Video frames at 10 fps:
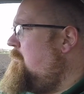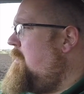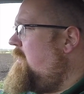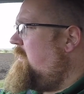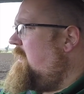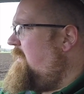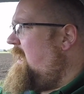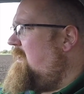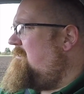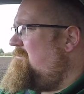But other than
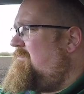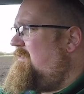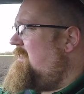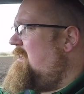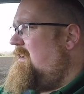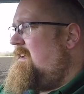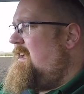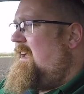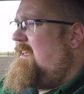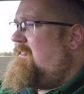that,
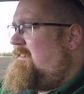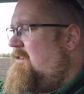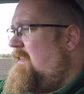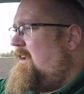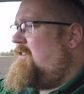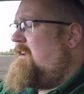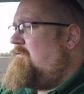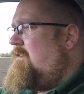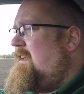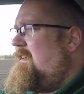it's still actually
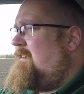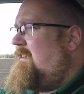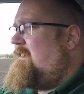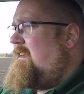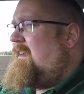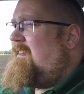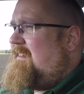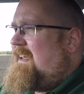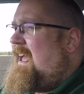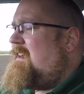really decent, and
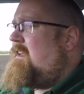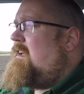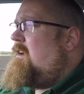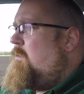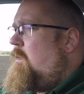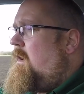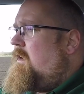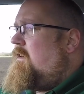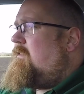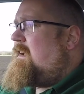it's again why
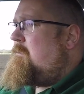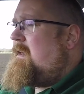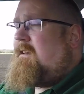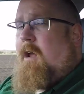I recommend